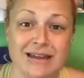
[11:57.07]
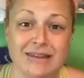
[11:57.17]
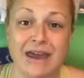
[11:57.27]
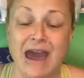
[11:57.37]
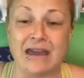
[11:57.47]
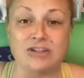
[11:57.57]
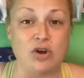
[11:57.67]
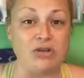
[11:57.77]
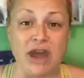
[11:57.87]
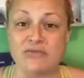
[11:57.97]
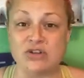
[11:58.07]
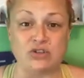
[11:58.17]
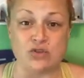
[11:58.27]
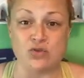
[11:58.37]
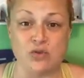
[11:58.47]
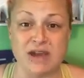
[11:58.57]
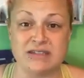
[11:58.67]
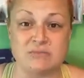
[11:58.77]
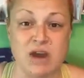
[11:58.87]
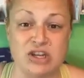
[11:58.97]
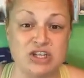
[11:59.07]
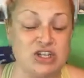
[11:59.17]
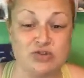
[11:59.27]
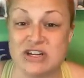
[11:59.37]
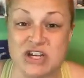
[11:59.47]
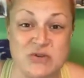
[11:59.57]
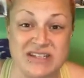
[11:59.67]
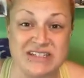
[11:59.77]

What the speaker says: Like, I don't have to do as much strenuous